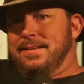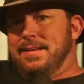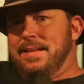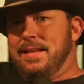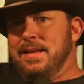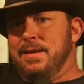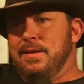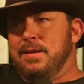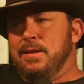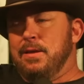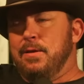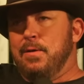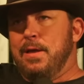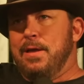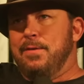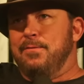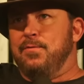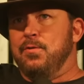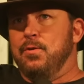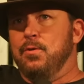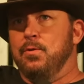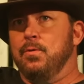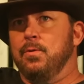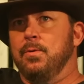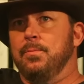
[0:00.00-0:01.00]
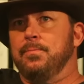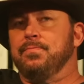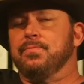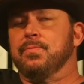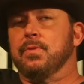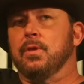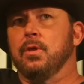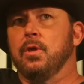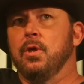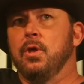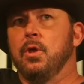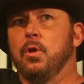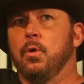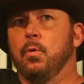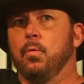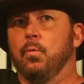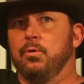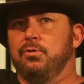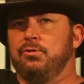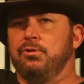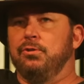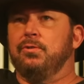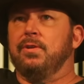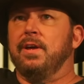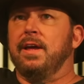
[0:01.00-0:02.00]
if you
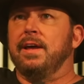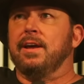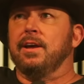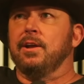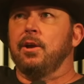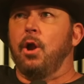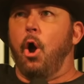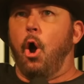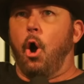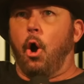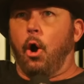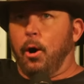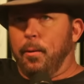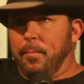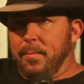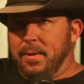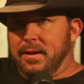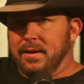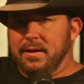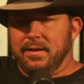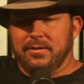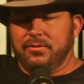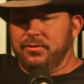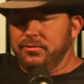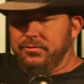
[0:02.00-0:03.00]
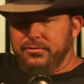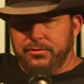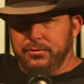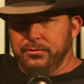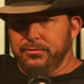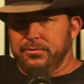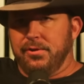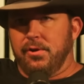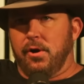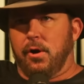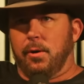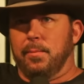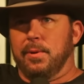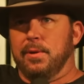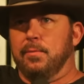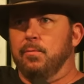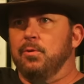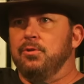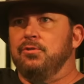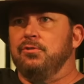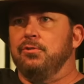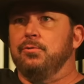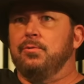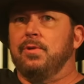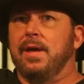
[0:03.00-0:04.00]
would you take an army, let's just use the army,
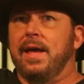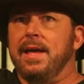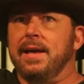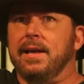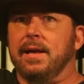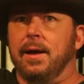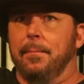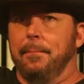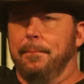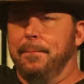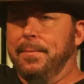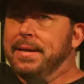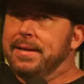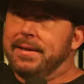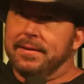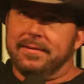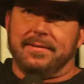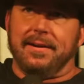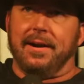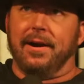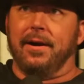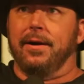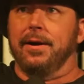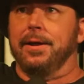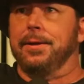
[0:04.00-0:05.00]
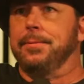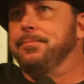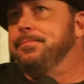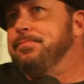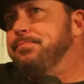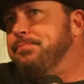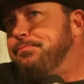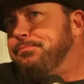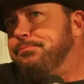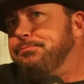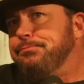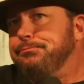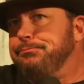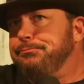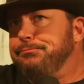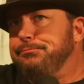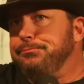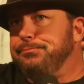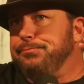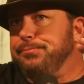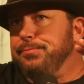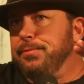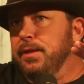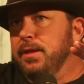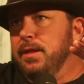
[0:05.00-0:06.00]
would you take a military
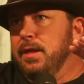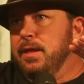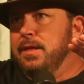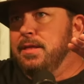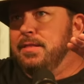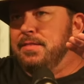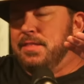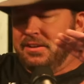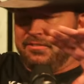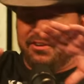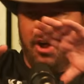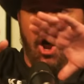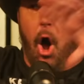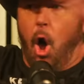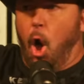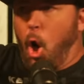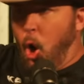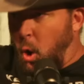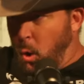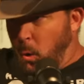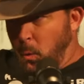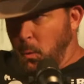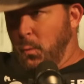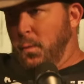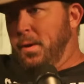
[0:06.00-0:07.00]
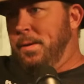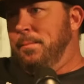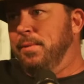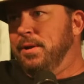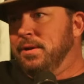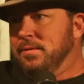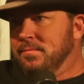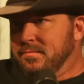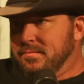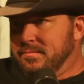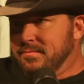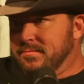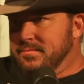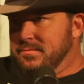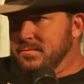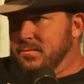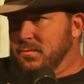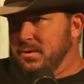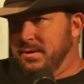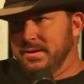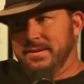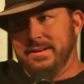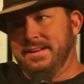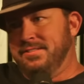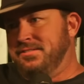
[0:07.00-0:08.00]
that's all women?
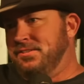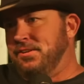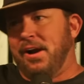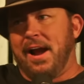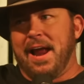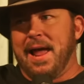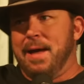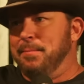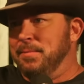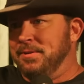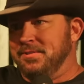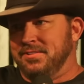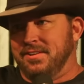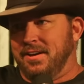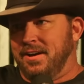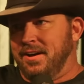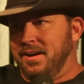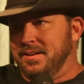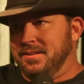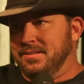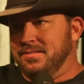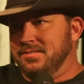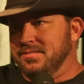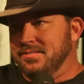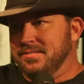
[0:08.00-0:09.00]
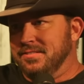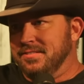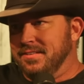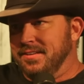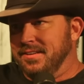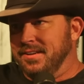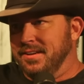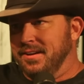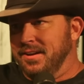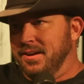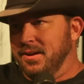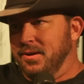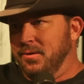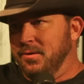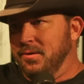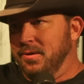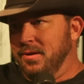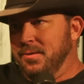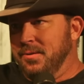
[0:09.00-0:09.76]
Well, unless they're Amazons, you know.